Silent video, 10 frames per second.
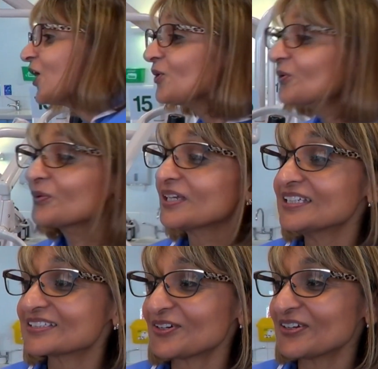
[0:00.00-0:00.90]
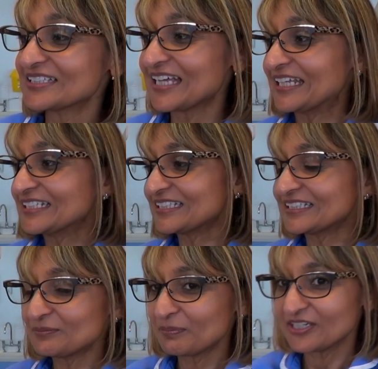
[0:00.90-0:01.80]
Oh, he's got his hands
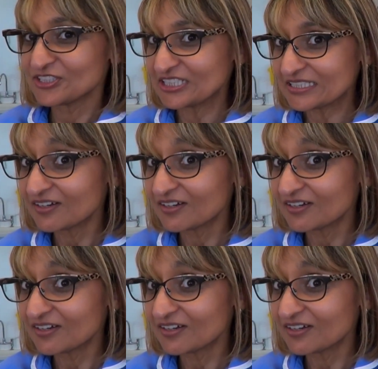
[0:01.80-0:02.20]
in the patient's